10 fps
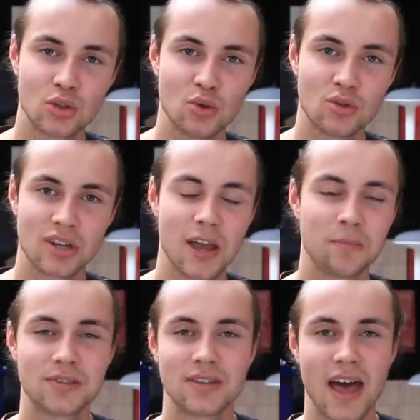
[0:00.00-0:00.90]
two
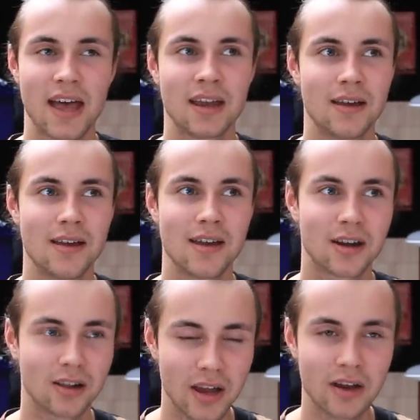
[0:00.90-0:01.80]
tapes that
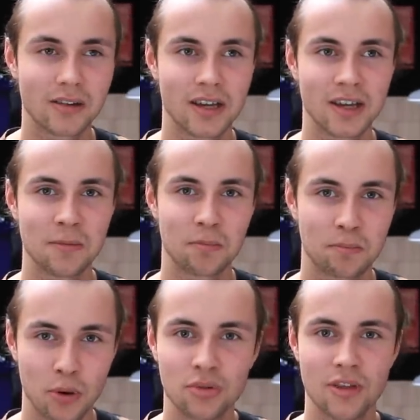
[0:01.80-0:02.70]
clearly
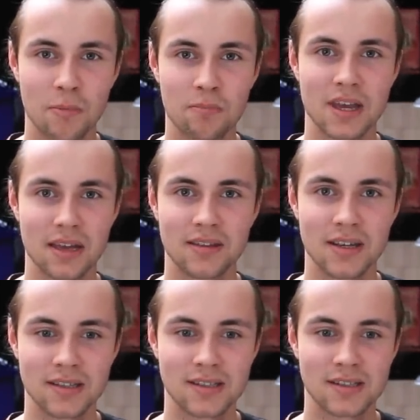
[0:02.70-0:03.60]
put them in
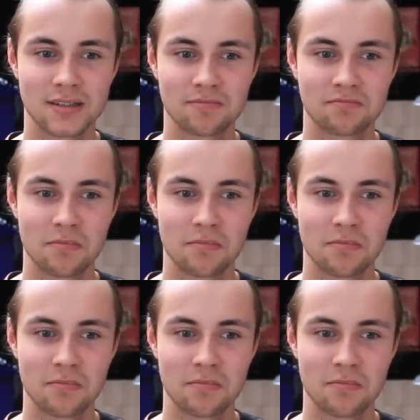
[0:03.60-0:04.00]
this